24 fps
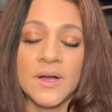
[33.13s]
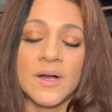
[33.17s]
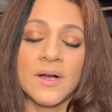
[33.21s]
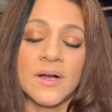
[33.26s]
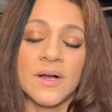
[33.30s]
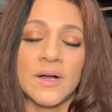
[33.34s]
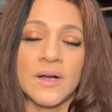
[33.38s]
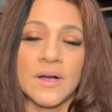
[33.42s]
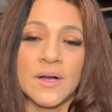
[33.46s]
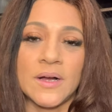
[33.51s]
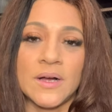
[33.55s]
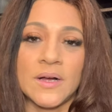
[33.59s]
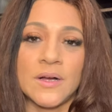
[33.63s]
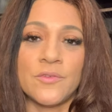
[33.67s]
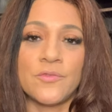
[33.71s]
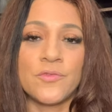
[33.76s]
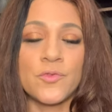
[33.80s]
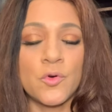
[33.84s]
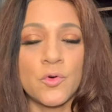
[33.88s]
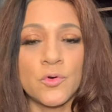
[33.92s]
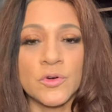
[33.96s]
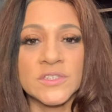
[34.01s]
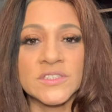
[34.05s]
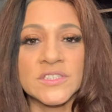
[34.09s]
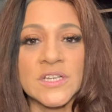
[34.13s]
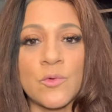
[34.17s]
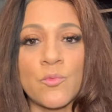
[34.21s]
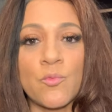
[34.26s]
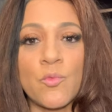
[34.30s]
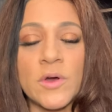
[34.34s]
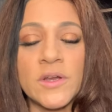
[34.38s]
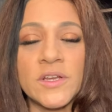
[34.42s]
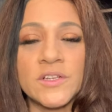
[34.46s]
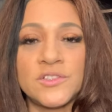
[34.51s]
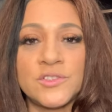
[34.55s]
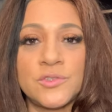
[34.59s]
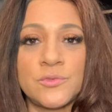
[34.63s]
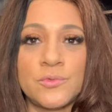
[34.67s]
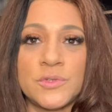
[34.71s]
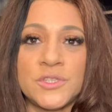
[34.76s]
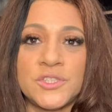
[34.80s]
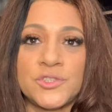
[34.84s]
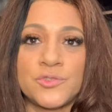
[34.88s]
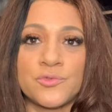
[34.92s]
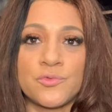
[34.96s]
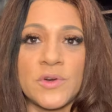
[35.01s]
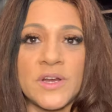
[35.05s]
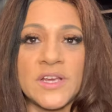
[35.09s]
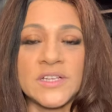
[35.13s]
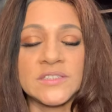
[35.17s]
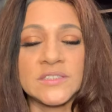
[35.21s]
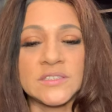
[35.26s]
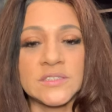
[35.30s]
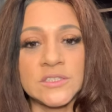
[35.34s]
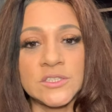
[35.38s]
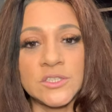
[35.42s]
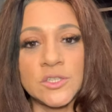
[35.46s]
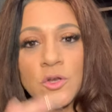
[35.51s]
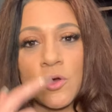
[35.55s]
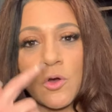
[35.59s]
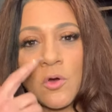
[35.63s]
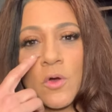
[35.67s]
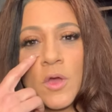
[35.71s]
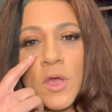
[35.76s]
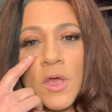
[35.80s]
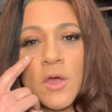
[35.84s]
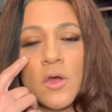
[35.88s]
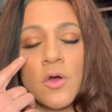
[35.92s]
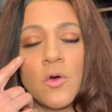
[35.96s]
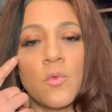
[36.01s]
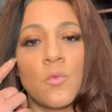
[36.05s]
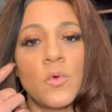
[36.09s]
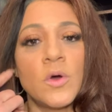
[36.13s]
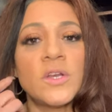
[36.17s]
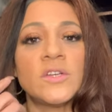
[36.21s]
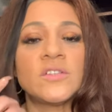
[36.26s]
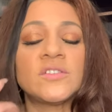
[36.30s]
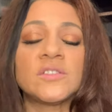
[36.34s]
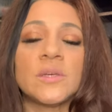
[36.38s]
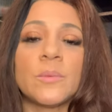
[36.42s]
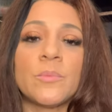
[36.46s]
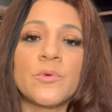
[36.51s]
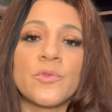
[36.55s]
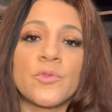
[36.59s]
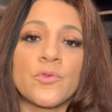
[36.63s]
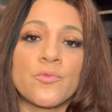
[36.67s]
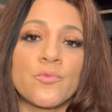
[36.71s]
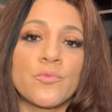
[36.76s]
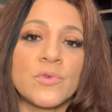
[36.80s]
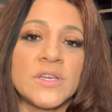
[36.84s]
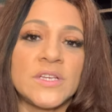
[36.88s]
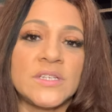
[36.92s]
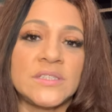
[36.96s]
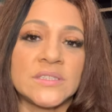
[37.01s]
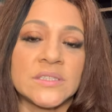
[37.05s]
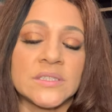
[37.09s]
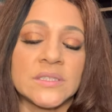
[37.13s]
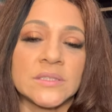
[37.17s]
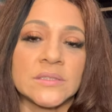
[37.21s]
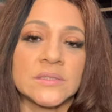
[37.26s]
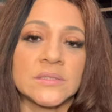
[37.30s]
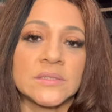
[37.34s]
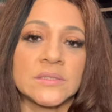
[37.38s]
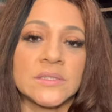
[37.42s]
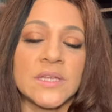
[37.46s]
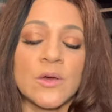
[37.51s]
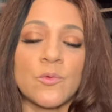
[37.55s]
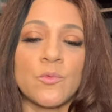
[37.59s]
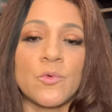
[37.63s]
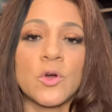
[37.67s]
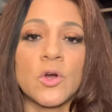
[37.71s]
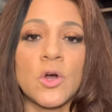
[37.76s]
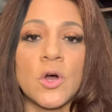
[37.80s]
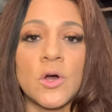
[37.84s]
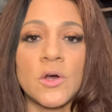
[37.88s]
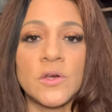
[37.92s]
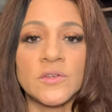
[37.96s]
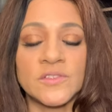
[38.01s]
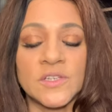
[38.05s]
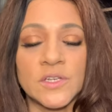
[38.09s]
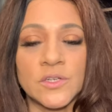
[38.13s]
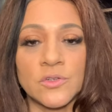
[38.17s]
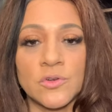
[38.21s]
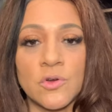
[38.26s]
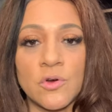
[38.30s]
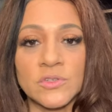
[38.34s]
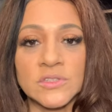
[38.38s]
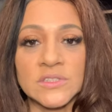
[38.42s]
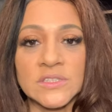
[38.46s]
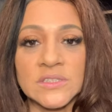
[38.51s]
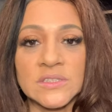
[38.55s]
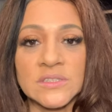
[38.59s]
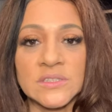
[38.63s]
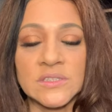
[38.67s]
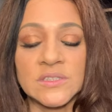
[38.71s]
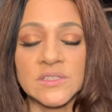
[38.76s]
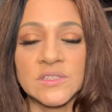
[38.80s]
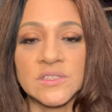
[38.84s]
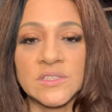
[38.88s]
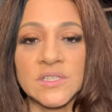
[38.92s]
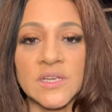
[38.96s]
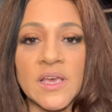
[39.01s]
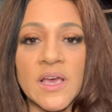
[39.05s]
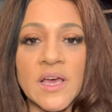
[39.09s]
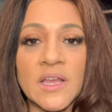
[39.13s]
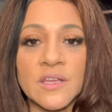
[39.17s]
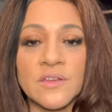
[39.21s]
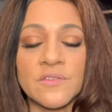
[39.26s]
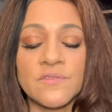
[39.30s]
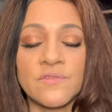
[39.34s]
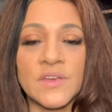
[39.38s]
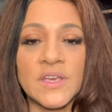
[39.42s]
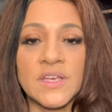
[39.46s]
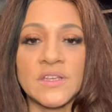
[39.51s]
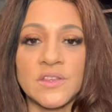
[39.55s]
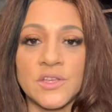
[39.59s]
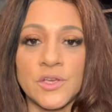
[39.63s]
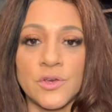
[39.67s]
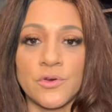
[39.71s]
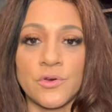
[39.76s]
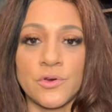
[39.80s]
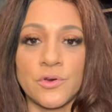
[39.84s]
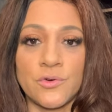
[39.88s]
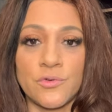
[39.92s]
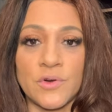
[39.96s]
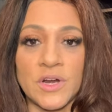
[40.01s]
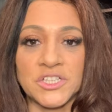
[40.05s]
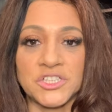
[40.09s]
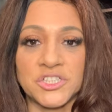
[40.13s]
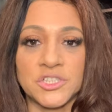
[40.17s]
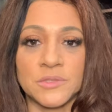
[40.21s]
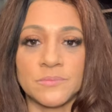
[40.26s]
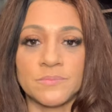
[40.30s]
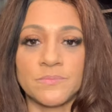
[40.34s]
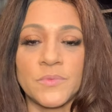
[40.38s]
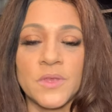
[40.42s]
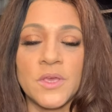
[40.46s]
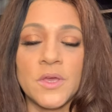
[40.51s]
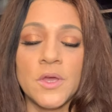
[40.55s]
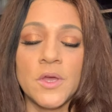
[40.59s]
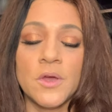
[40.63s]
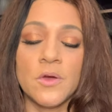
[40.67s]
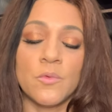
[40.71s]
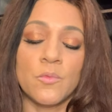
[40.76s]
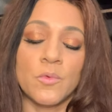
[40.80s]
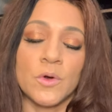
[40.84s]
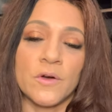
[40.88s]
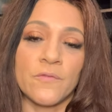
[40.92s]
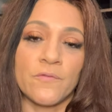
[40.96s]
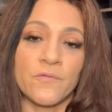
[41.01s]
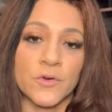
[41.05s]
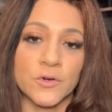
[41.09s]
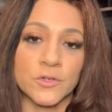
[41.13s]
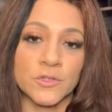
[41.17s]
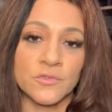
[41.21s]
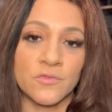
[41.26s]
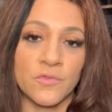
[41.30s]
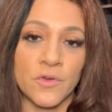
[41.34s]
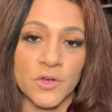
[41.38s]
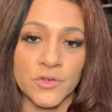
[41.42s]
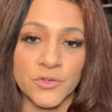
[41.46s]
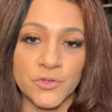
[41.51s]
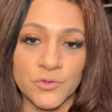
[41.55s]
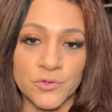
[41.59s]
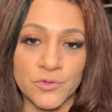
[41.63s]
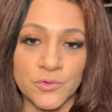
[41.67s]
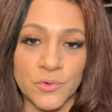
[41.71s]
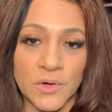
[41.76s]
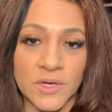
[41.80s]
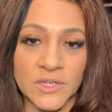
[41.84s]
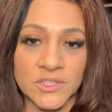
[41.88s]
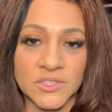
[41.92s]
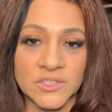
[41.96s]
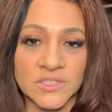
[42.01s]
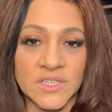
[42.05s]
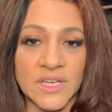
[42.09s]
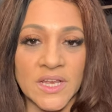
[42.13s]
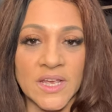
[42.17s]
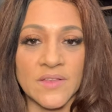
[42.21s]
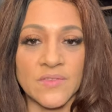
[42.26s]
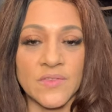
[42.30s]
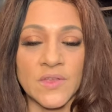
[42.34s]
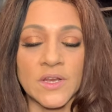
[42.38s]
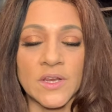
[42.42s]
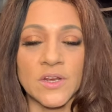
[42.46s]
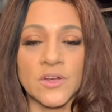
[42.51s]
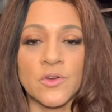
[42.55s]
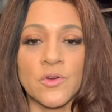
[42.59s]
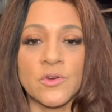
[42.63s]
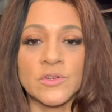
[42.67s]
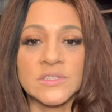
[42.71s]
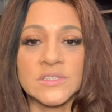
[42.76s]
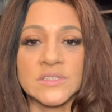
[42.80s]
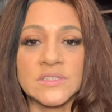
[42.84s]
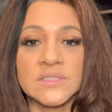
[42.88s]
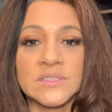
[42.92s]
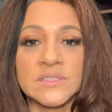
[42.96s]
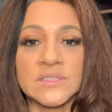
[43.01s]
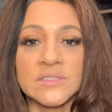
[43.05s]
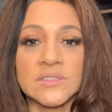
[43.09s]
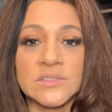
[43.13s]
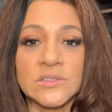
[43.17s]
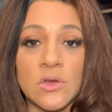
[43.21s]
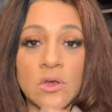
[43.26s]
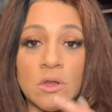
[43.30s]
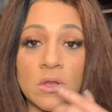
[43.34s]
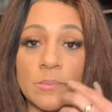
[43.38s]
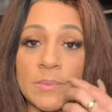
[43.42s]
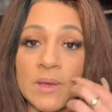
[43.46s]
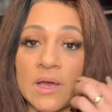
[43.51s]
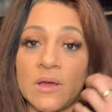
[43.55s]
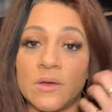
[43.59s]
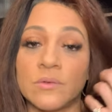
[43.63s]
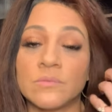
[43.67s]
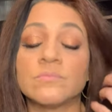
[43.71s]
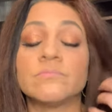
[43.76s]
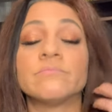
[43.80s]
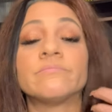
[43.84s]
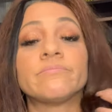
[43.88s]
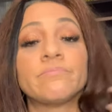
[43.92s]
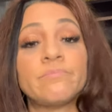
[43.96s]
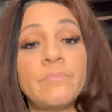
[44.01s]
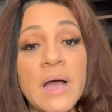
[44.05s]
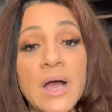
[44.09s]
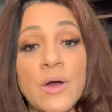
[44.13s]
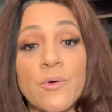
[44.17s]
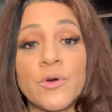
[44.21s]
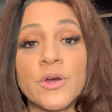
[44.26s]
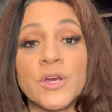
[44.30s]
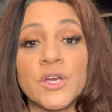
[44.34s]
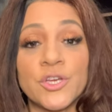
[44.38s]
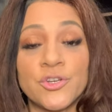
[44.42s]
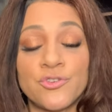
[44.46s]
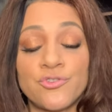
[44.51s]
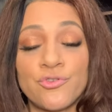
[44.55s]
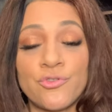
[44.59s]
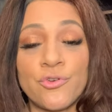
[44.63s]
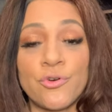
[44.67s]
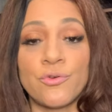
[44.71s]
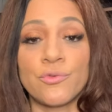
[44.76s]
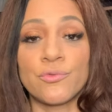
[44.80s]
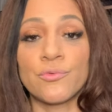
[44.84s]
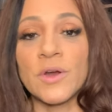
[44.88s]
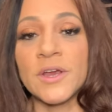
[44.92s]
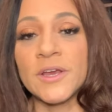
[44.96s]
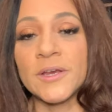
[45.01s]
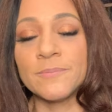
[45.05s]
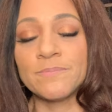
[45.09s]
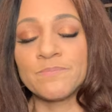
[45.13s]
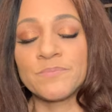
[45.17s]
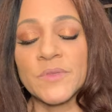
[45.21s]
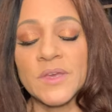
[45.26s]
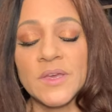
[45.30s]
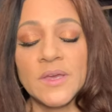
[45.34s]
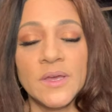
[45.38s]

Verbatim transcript: Uh, of course, I wanted to address, you know, what are some of the reasons that will cause a narcissist to elevate their aggression? Well, first of all, you do understand that a narcissist is all about power and control, right?